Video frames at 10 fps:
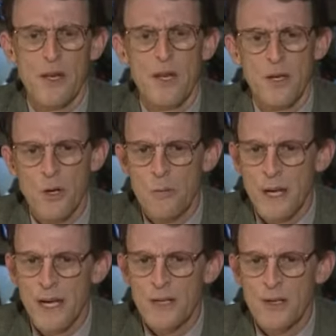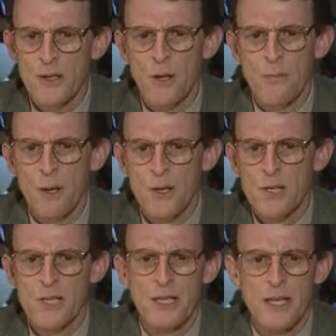No banker or
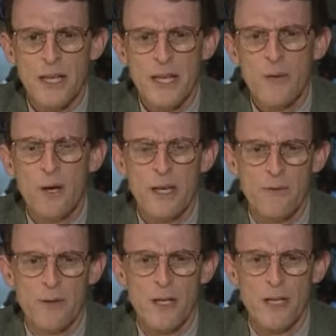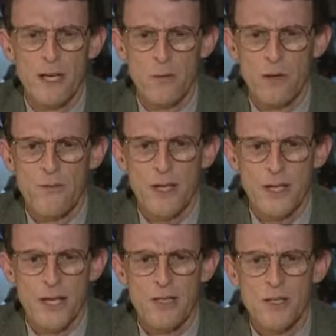person in any way affiliated with
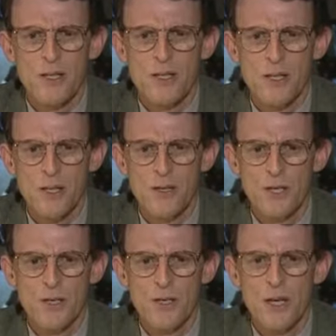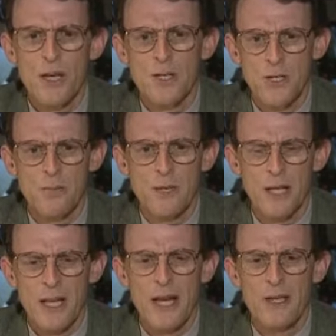financial institutions should be
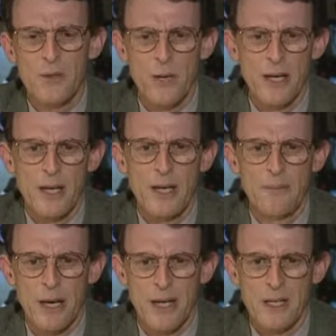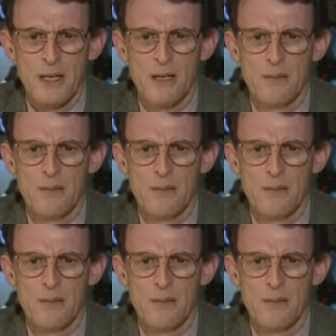allowed to regulate banking.